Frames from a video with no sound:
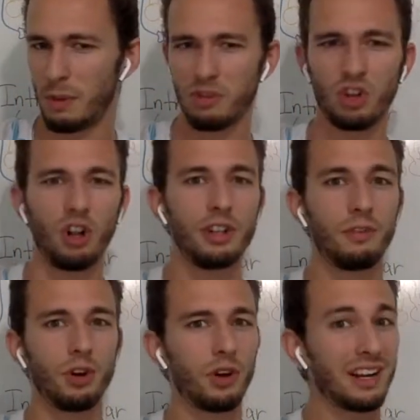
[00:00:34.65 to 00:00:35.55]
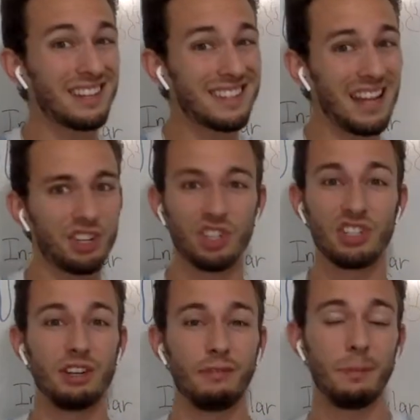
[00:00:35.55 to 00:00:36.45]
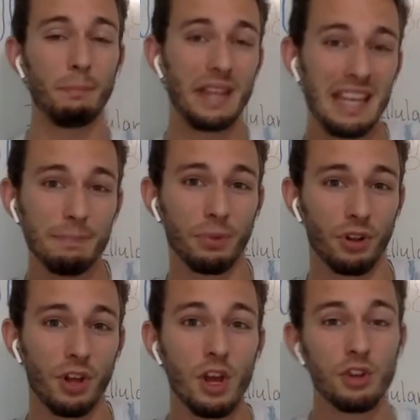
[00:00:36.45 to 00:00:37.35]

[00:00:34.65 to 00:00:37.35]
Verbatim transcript: maybe call different organizations, different people,